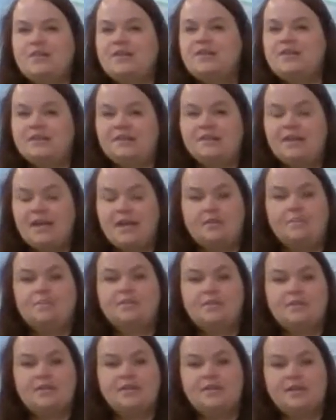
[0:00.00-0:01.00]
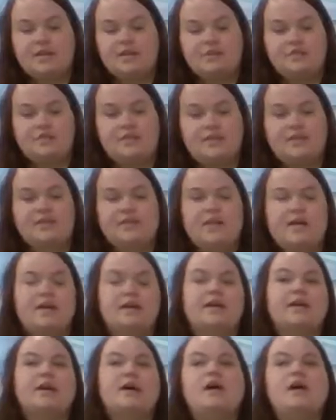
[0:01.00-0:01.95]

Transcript: the same to the untrained eye?